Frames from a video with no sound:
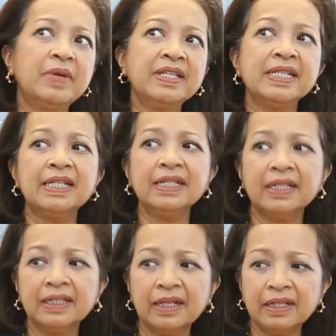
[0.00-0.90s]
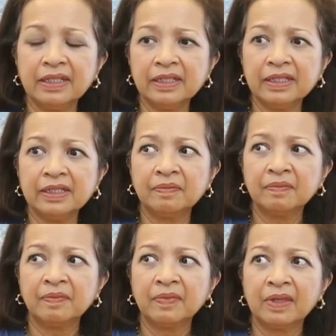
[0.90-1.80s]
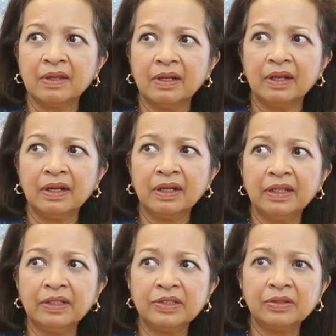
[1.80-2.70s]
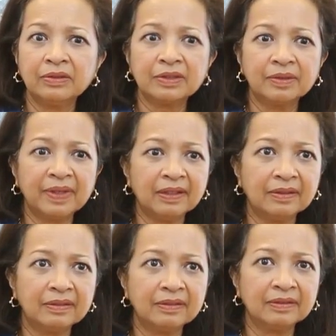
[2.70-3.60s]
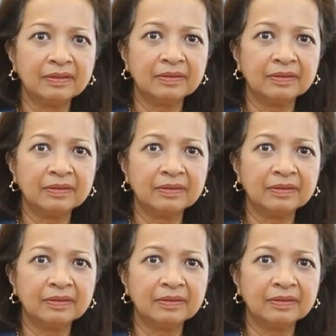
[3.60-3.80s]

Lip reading: basically I talked about,